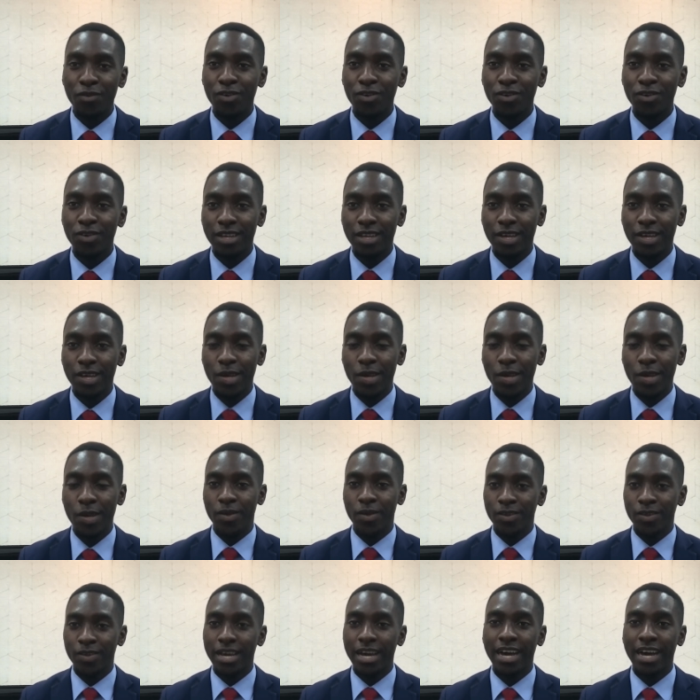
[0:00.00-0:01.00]
phone
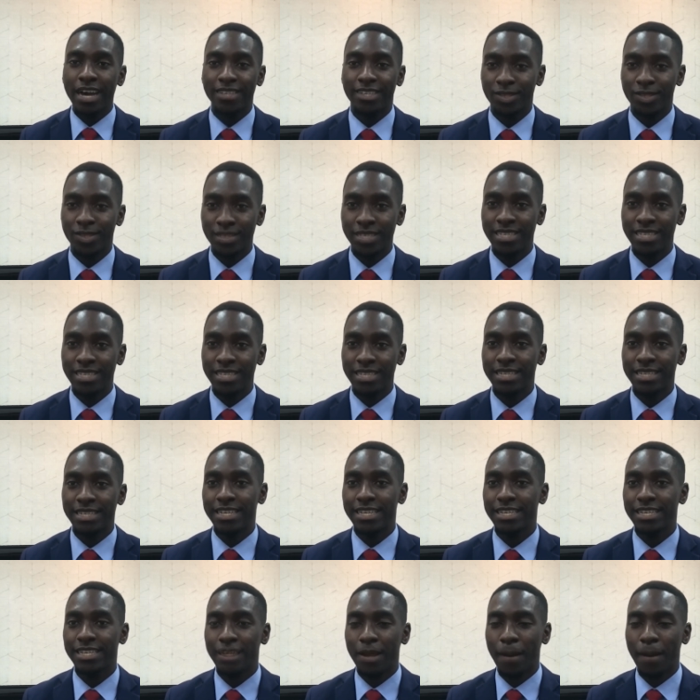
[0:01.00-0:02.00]
that access to
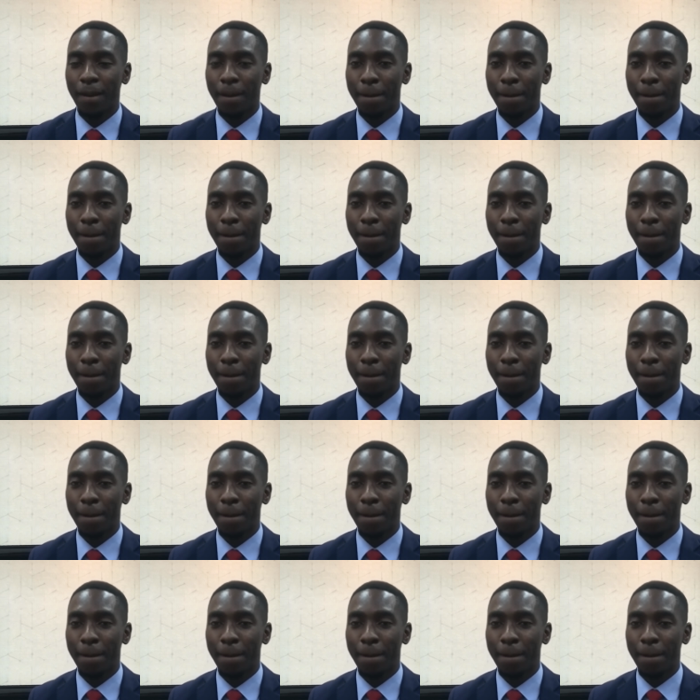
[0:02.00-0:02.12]
internet.